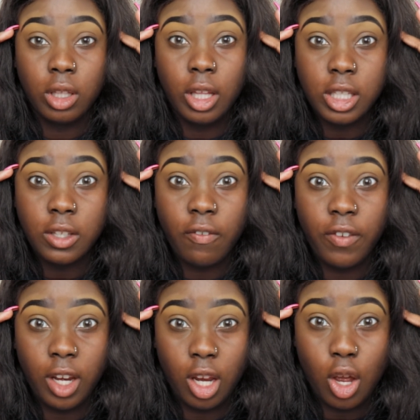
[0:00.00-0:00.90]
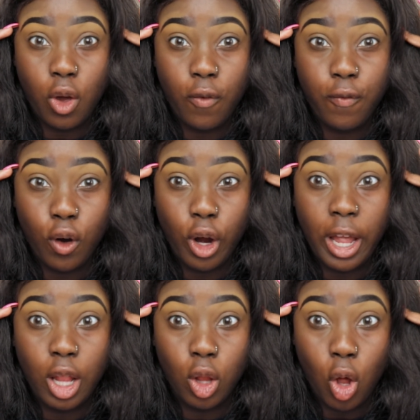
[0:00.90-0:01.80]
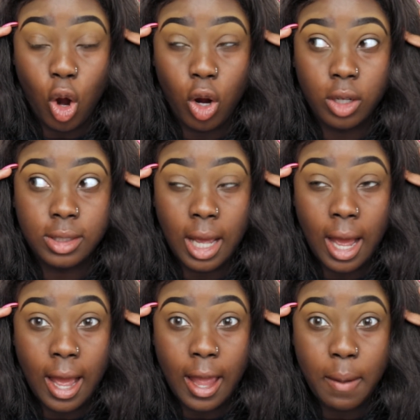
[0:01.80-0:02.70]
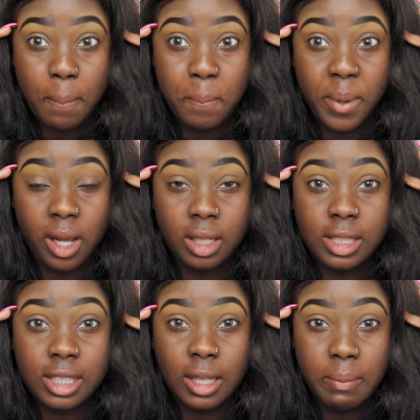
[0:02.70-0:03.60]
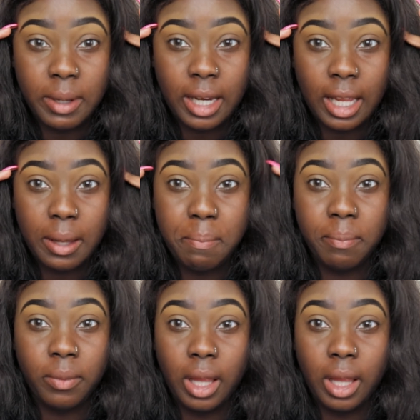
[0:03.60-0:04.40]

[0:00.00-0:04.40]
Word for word: this video, for a long time, but somebody,